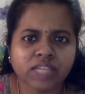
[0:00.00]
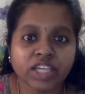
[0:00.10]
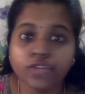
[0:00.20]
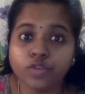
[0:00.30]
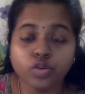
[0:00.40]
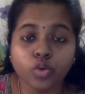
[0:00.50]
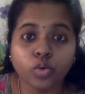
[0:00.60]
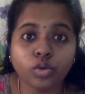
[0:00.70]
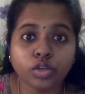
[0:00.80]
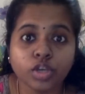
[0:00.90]
If you
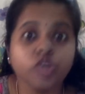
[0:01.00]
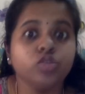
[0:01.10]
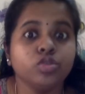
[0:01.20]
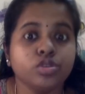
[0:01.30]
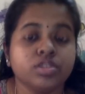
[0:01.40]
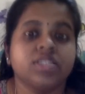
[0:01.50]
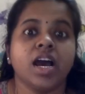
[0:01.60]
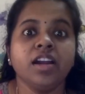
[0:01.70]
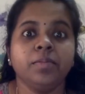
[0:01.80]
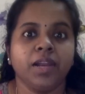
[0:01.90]
don't, you should
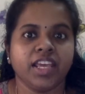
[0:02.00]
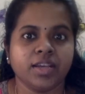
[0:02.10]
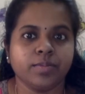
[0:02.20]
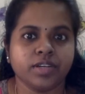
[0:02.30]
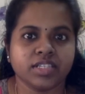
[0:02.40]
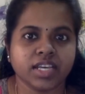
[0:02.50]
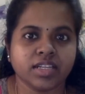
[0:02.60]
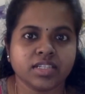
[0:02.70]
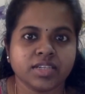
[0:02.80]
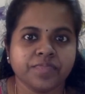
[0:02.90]
start playing
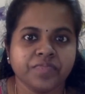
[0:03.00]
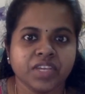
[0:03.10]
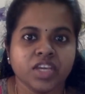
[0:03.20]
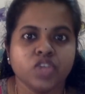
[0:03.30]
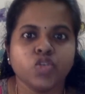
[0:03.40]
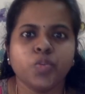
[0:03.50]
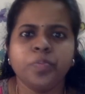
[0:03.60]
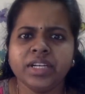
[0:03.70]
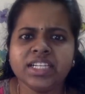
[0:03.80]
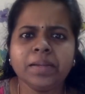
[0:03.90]
pretend. So
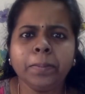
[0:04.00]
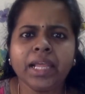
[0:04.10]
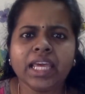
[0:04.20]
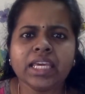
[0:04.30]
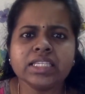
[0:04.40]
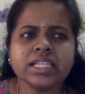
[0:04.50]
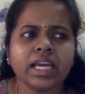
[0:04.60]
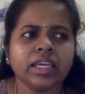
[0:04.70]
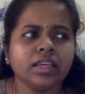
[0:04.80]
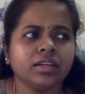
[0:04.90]
pretend play is
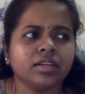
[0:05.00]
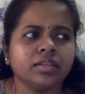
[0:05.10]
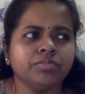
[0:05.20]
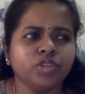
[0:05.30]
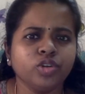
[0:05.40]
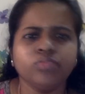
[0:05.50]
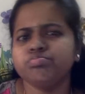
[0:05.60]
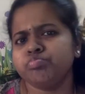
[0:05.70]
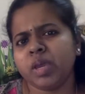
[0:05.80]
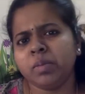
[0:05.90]
like,
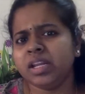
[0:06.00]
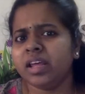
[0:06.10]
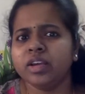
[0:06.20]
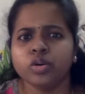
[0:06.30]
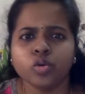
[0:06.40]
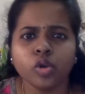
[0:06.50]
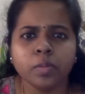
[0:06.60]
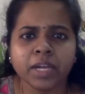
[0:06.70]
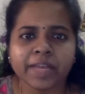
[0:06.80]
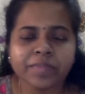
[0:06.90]
maybe like role
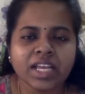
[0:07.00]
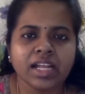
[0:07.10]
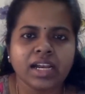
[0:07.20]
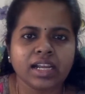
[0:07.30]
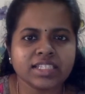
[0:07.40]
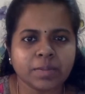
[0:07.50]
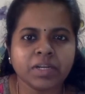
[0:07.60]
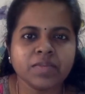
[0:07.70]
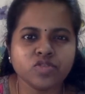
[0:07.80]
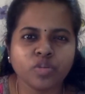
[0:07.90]
play. Like
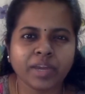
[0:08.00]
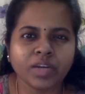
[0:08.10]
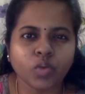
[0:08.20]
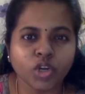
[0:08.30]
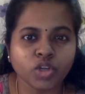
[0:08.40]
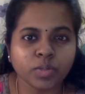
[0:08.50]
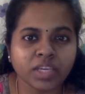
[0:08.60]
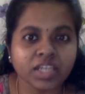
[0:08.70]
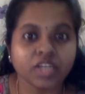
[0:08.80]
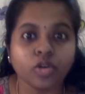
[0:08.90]
sometimes you might want to
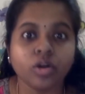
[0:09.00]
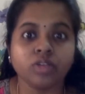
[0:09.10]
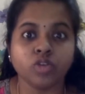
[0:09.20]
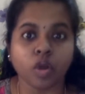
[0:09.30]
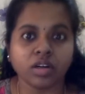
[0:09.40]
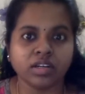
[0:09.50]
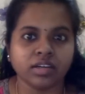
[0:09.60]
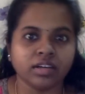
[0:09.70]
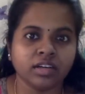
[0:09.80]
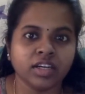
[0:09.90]
be, a
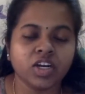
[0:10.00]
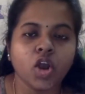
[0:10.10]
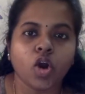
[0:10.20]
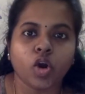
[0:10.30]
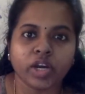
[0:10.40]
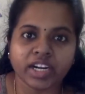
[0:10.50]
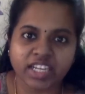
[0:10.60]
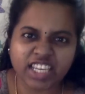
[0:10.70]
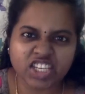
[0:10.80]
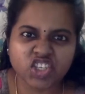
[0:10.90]
doctor or a
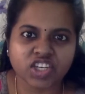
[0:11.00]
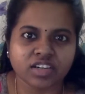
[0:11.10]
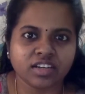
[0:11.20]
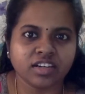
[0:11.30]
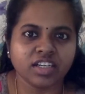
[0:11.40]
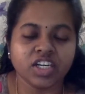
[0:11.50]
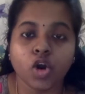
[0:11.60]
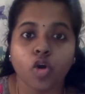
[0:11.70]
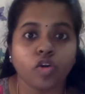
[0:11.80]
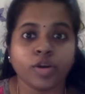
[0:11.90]
teacher
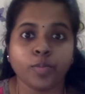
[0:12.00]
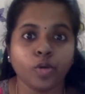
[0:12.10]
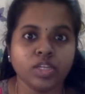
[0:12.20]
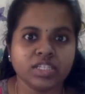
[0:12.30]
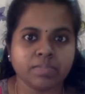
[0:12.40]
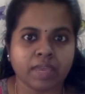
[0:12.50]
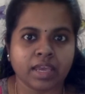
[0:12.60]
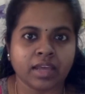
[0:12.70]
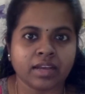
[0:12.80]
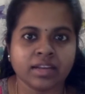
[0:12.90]
or a
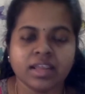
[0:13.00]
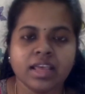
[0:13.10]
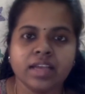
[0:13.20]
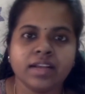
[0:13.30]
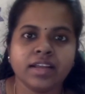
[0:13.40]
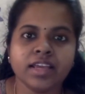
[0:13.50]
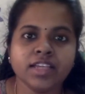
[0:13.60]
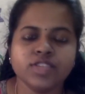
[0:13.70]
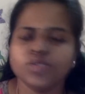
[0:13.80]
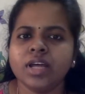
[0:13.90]
policeman.
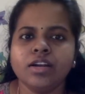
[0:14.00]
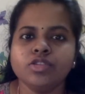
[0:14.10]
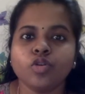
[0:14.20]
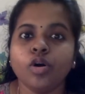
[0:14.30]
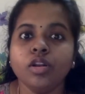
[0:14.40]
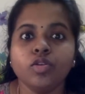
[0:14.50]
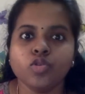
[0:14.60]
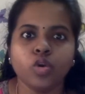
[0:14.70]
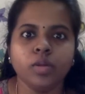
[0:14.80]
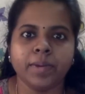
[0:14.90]
Correct? So that is all
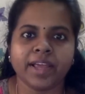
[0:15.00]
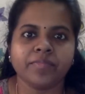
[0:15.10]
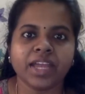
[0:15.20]
role play.